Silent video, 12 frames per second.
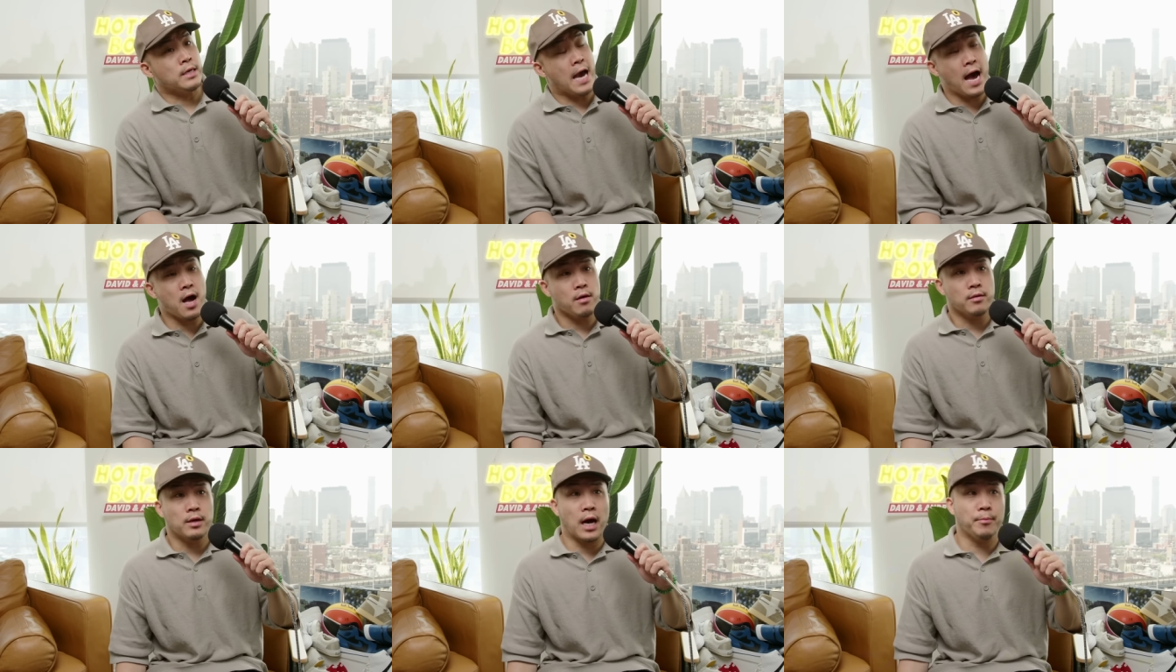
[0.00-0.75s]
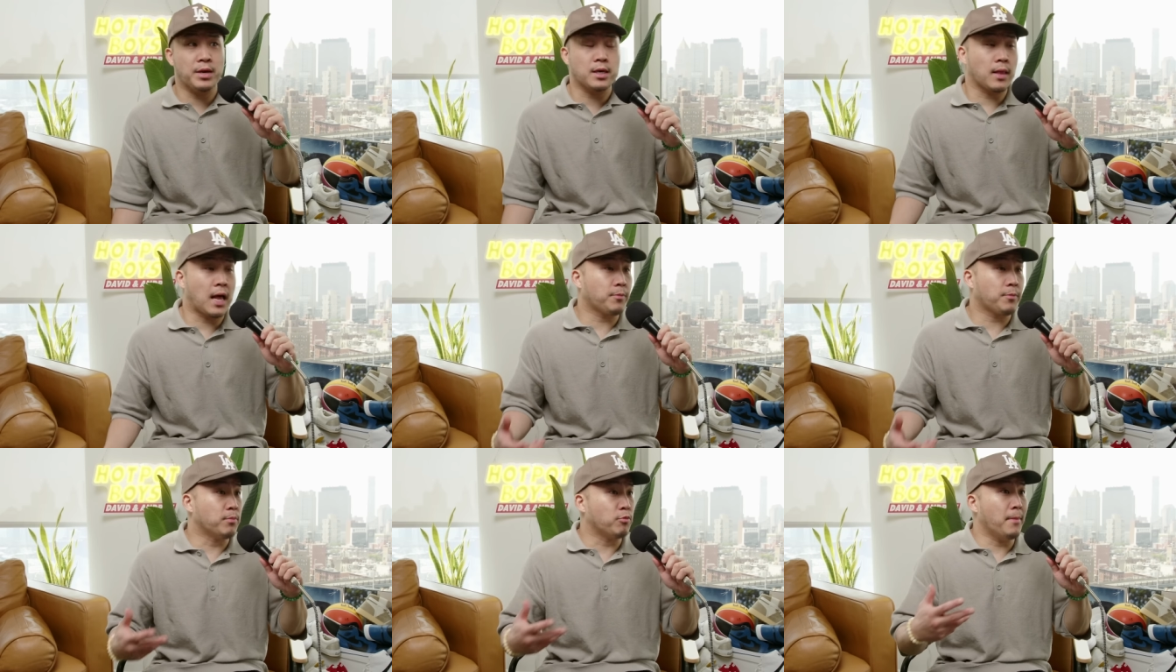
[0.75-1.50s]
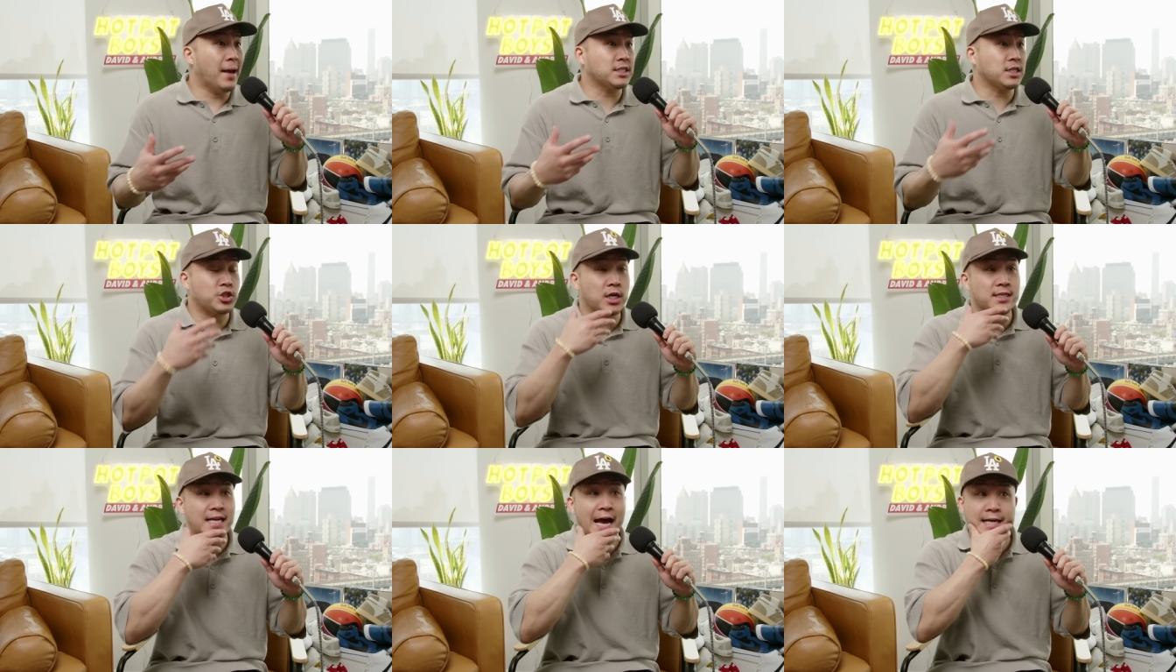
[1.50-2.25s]
Yeah. I mean, a lot of people messaged
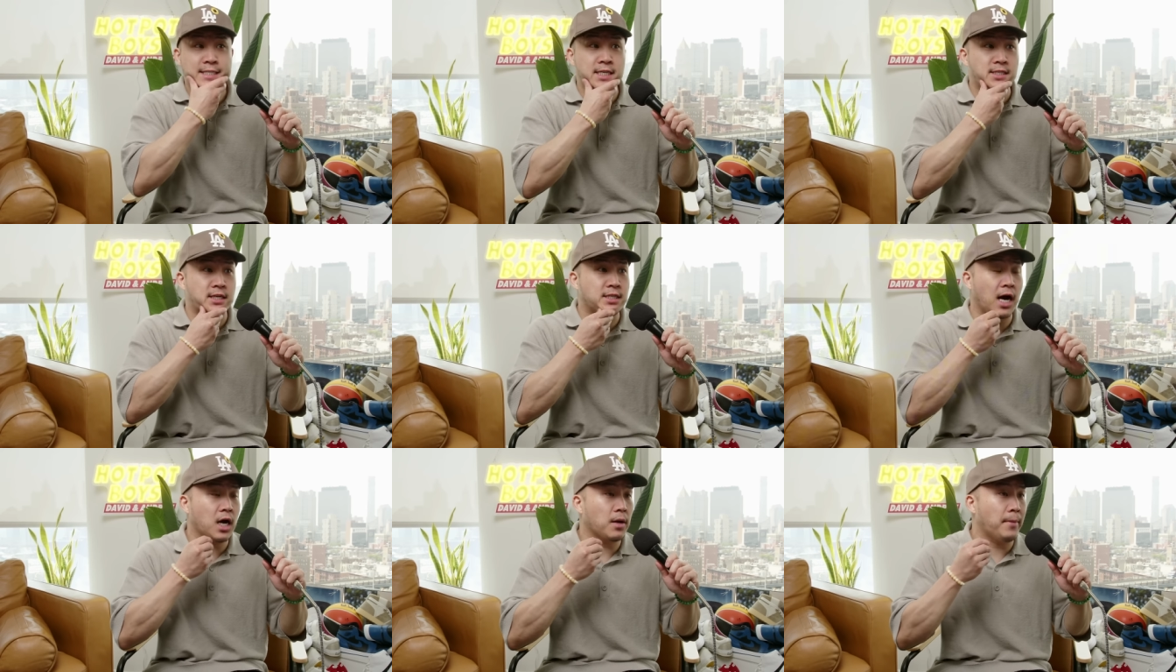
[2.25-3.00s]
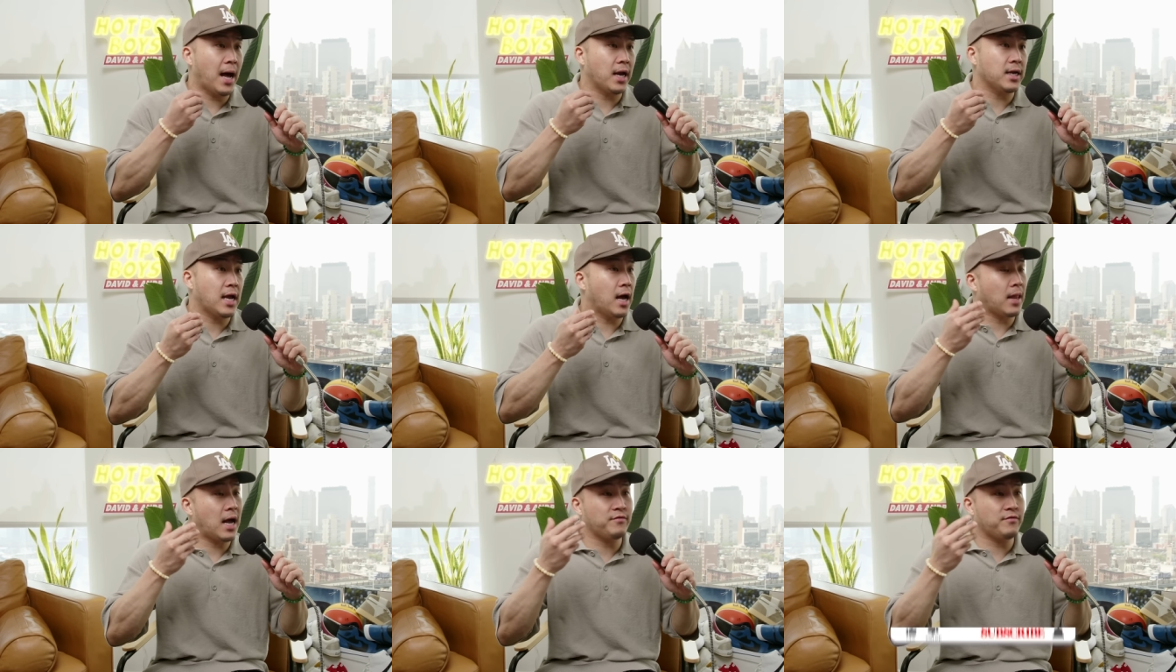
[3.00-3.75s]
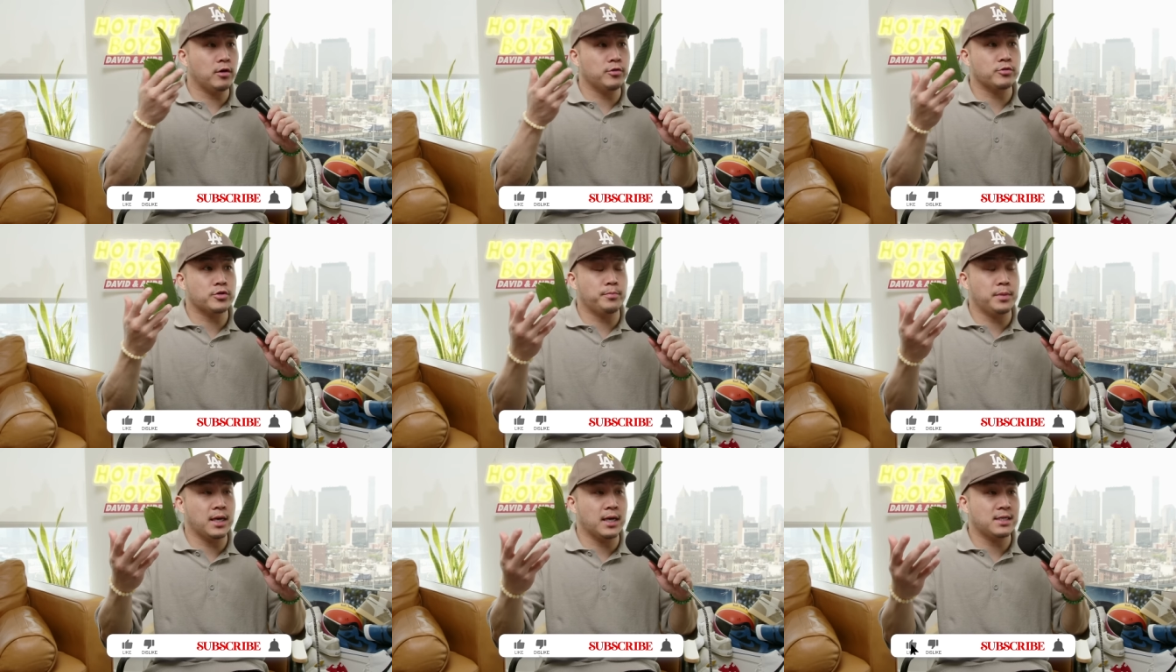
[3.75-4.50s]
us, asked us to talk about it. A lot of elders are being